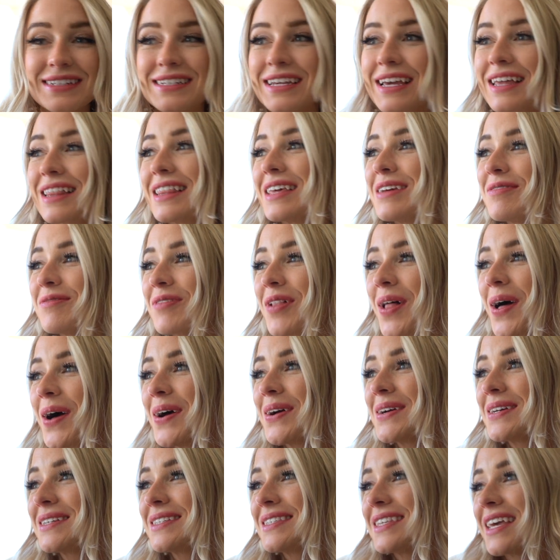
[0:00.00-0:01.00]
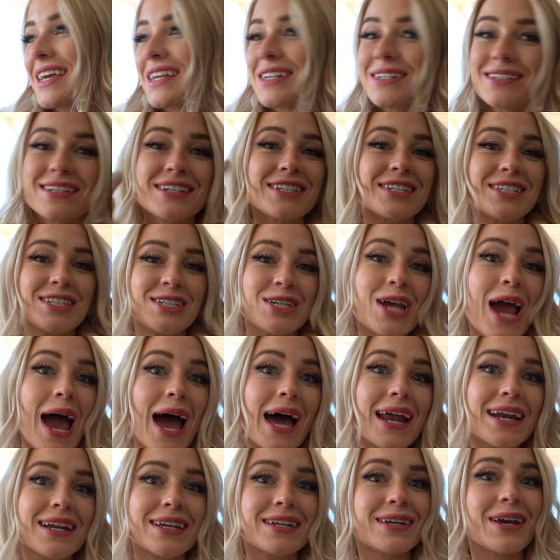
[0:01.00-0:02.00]
daily vlogs and just
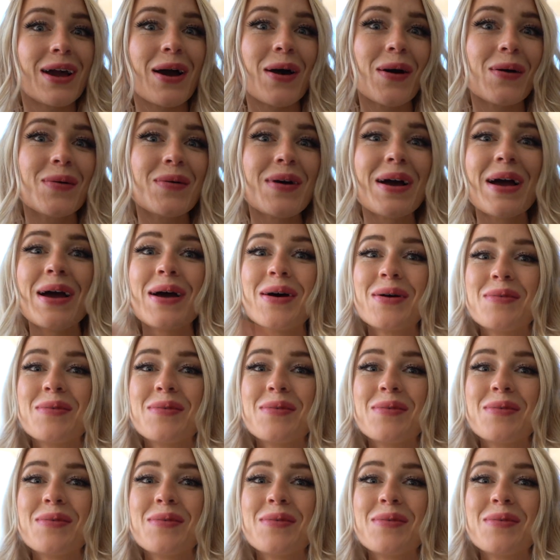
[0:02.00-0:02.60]
chat and go.